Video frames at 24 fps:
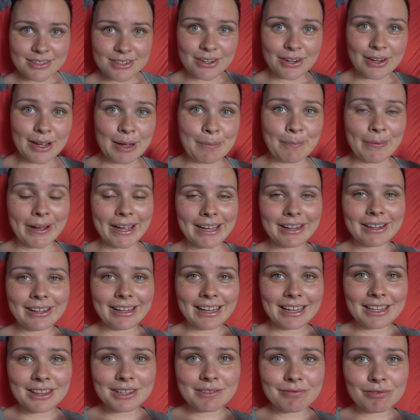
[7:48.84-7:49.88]
So I might
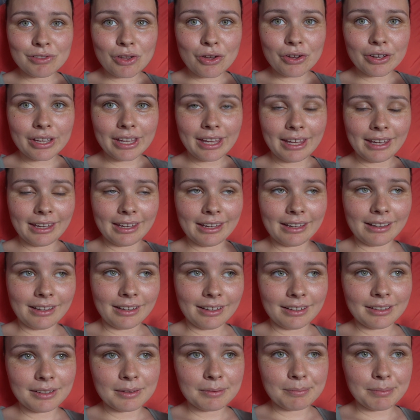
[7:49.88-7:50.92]
end the vlog
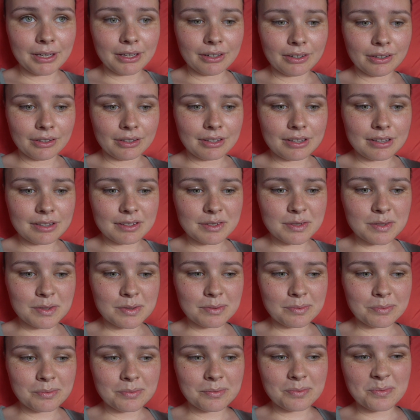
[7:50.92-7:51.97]
here because
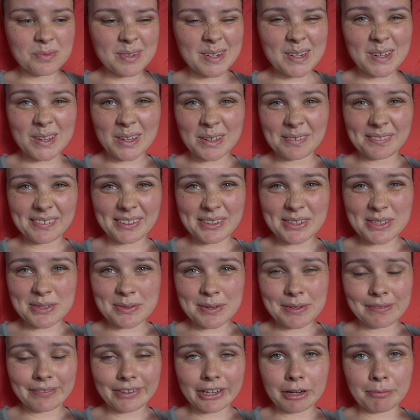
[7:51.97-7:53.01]
we're not going to be
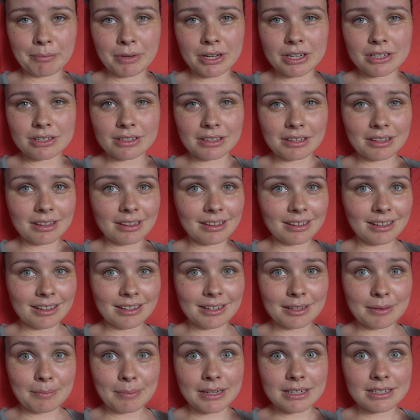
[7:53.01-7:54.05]
doing very much other
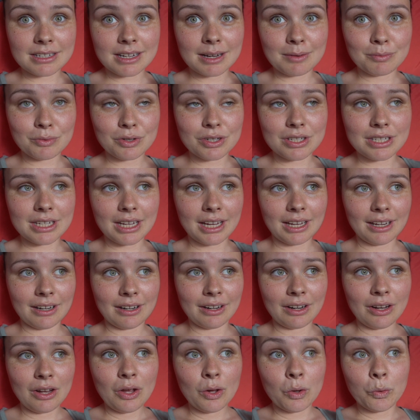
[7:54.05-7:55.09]
than the bedtime
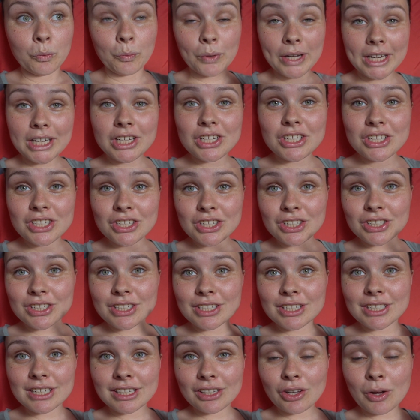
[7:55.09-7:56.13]
routine. Which,
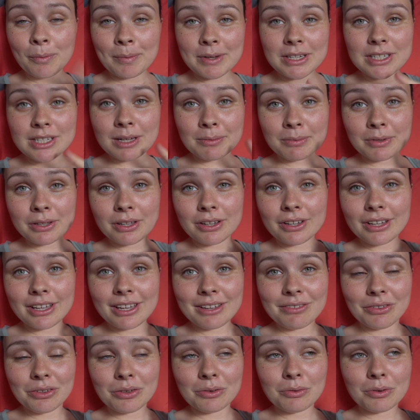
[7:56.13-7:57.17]
comment down below
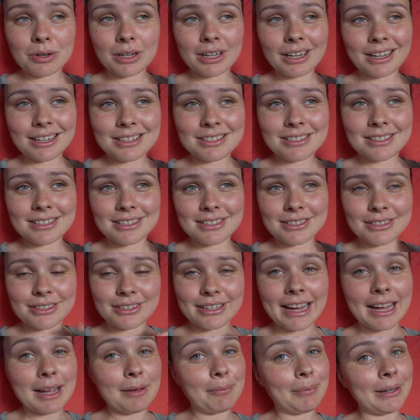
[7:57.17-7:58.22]
if you want us to do
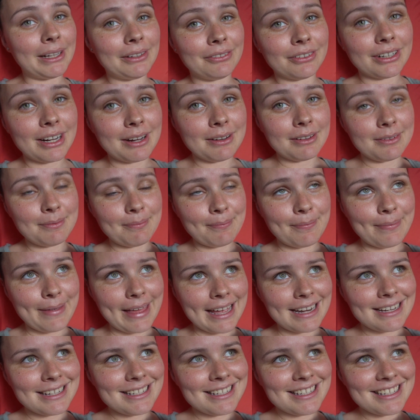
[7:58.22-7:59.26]
a bed right
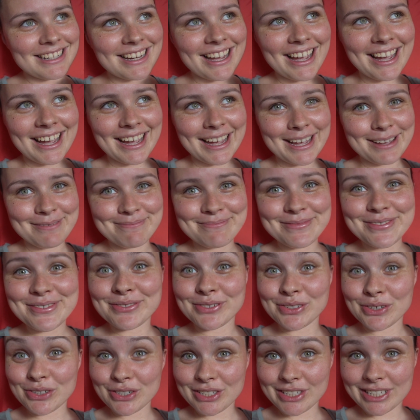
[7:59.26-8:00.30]
bedtime
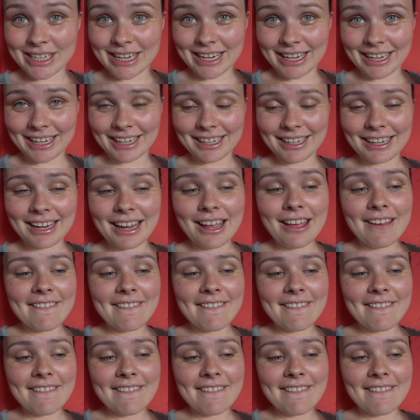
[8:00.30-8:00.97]
routine